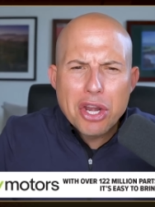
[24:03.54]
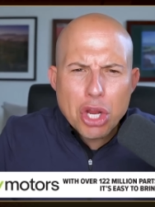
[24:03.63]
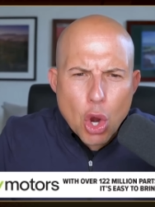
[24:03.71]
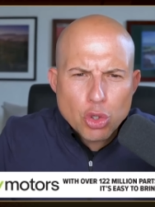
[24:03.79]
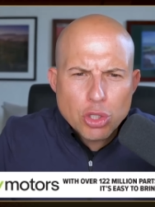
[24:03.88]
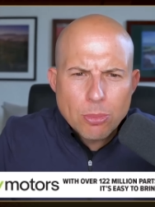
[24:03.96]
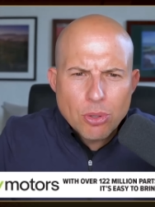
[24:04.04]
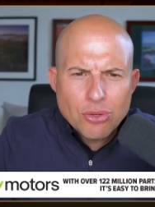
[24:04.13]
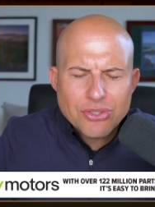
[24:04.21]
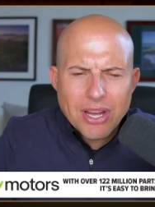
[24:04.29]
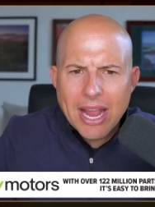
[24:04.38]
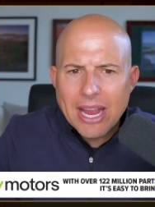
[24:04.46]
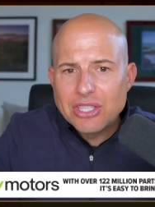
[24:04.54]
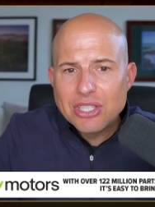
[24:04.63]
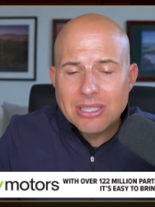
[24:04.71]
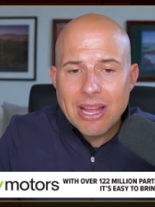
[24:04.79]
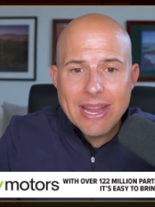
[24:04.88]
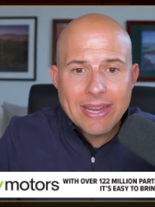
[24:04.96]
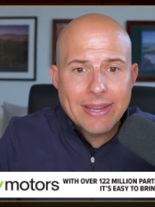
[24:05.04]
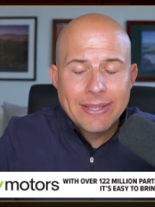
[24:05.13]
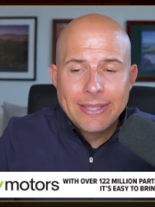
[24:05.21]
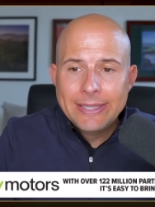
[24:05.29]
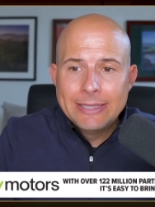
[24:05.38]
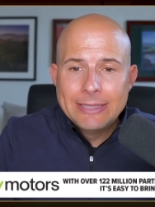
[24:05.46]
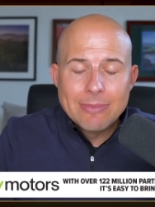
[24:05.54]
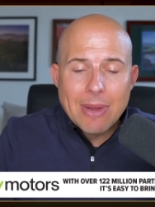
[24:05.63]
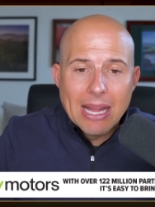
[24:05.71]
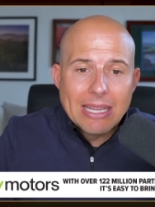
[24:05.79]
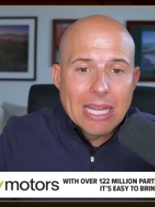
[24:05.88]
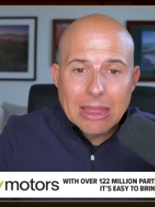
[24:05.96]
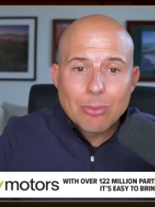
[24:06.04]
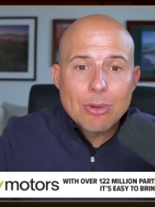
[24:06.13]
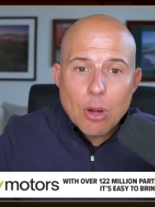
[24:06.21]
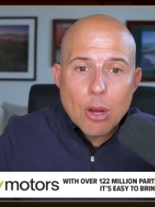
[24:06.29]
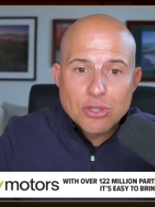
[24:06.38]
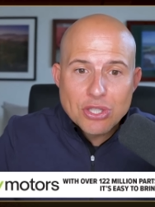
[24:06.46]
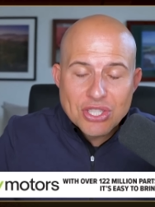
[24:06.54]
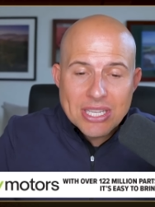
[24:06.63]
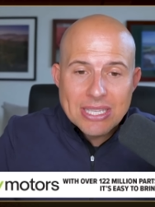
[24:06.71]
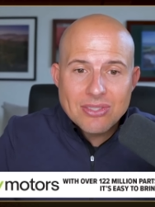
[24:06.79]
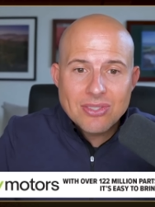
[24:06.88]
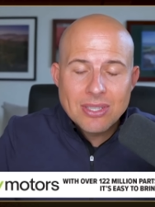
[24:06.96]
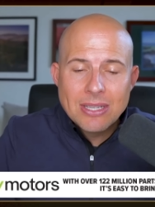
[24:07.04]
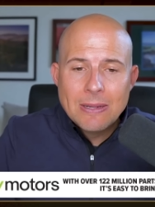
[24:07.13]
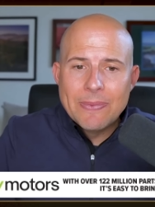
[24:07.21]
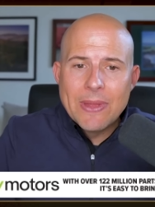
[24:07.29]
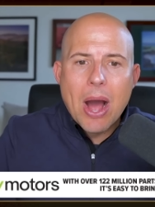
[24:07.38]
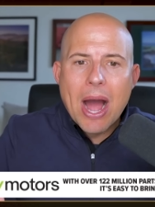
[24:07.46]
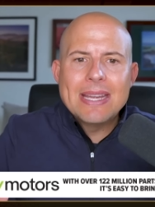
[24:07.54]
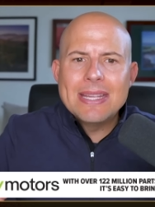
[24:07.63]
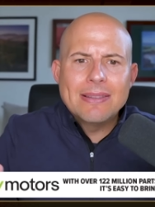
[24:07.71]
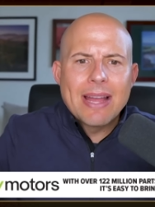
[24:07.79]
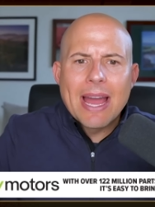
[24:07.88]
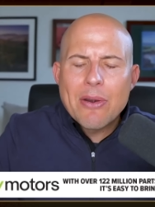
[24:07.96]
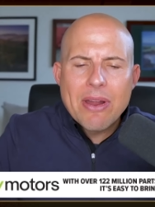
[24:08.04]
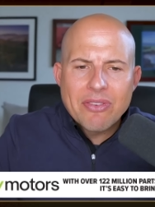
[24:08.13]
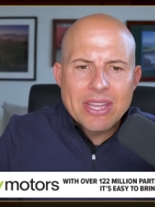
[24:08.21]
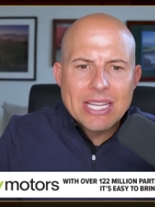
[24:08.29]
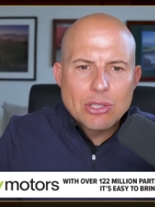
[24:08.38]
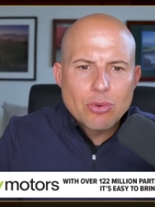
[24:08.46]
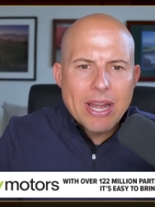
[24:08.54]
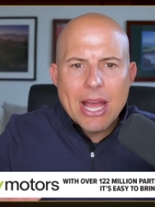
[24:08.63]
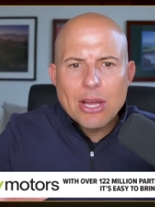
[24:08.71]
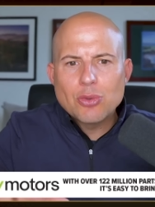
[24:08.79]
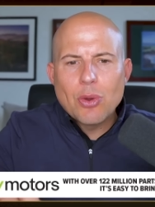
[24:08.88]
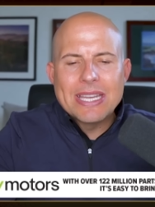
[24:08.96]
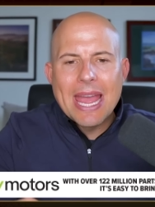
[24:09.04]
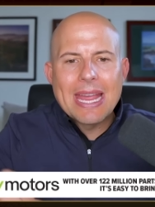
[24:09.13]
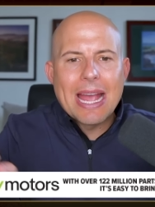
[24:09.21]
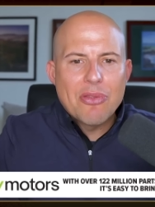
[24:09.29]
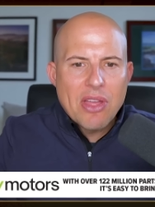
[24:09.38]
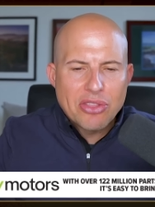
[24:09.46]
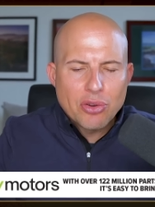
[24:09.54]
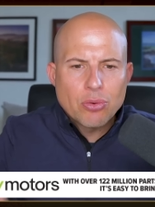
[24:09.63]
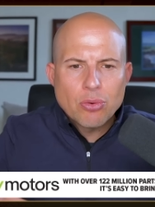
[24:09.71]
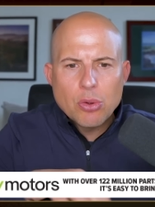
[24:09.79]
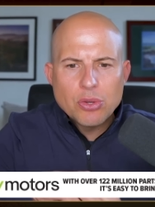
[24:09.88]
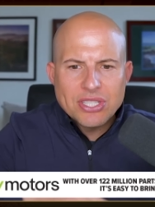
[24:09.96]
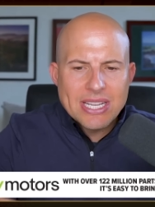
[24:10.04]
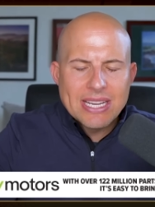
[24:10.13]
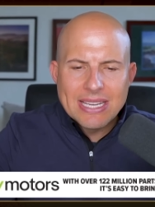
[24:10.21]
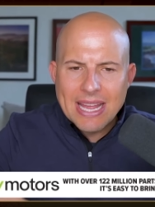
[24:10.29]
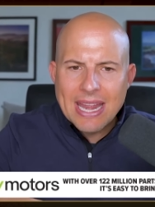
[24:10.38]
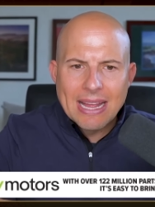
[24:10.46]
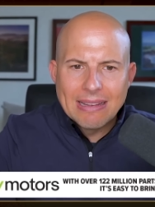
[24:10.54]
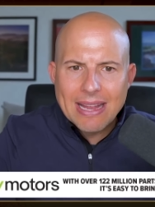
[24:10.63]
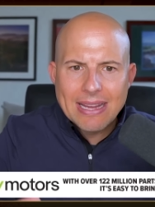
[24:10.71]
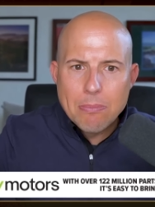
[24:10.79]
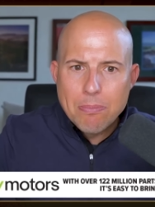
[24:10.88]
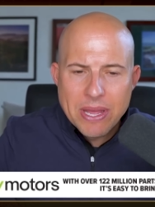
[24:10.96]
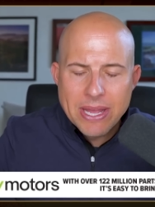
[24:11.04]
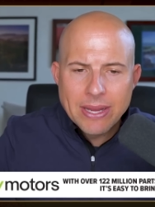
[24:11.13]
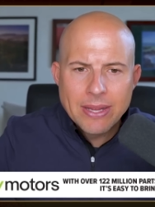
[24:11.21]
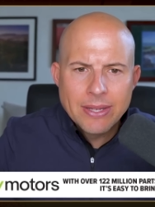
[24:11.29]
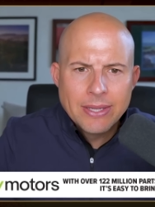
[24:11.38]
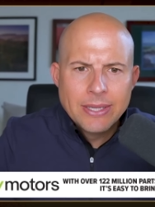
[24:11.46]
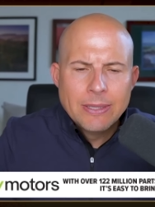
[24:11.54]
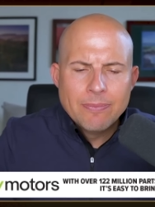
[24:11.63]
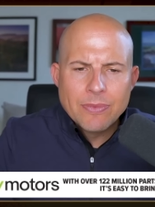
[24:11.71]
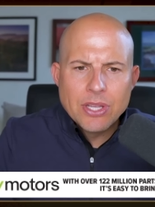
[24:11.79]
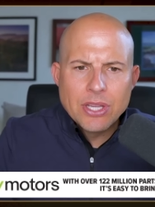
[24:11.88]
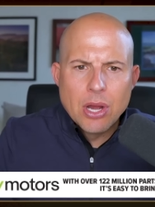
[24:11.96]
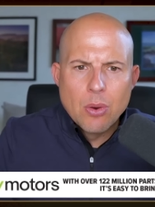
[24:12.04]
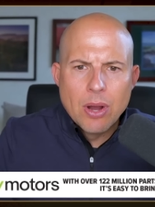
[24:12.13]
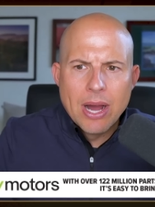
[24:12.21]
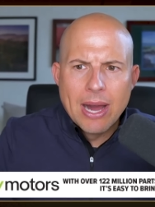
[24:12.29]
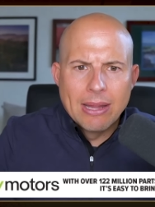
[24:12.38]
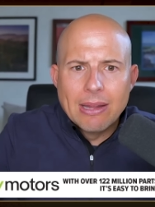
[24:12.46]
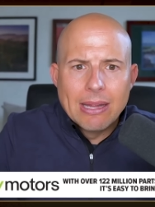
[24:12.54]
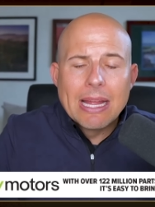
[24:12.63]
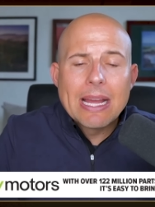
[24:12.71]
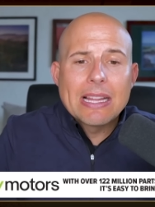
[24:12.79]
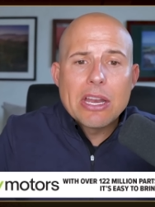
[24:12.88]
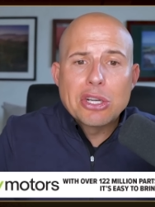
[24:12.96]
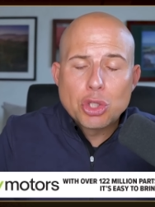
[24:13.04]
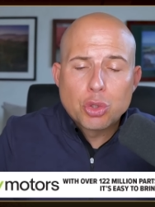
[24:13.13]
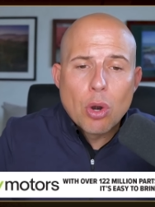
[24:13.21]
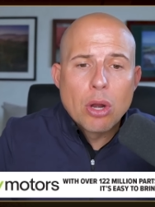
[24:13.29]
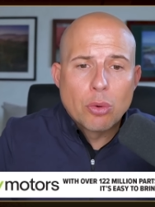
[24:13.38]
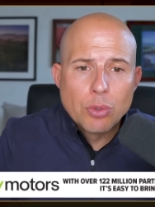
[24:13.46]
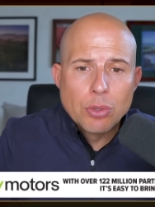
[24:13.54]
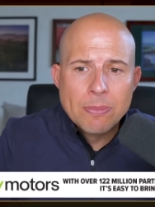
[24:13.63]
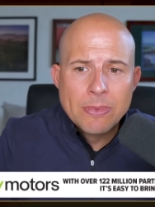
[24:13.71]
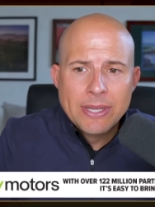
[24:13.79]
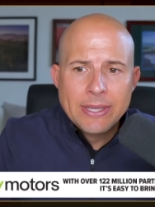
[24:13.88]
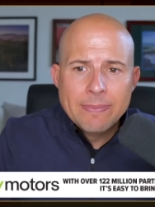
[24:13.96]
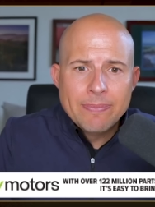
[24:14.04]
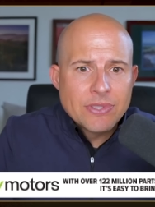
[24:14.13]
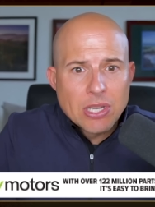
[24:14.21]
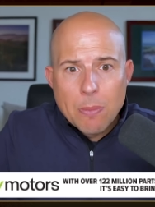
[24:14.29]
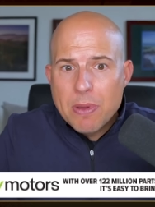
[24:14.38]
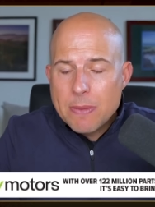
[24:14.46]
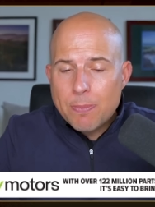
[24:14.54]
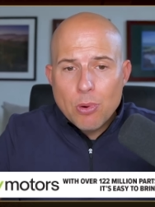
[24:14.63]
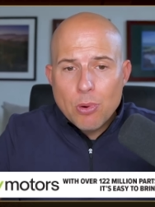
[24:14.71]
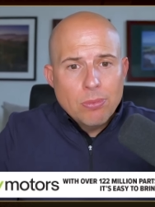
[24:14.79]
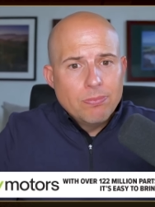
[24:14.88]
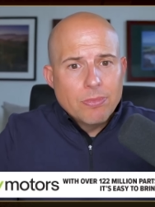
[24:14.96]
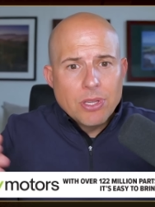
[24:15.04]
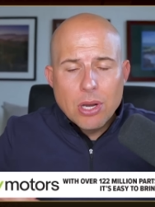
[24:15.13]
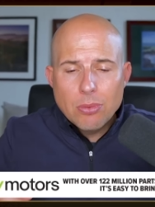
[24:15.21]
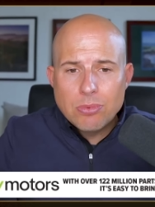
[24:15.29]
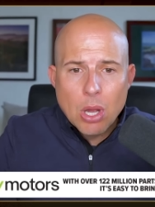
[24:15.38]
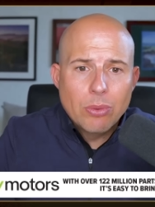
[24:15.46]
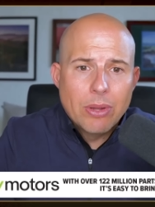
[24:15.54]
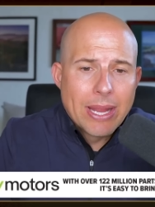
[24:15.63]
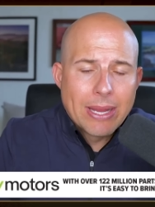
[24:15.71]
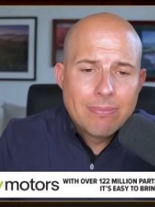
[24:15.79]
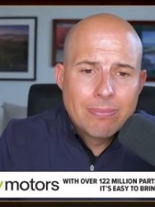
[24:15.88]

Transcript: negotiables. I, I just like, I like three rows of seats. Now, ideally, I don't have kids right now, so I take out that third row of seat and I like a big, you know, I, I like a lot of trunk room. Some people, you know, don't like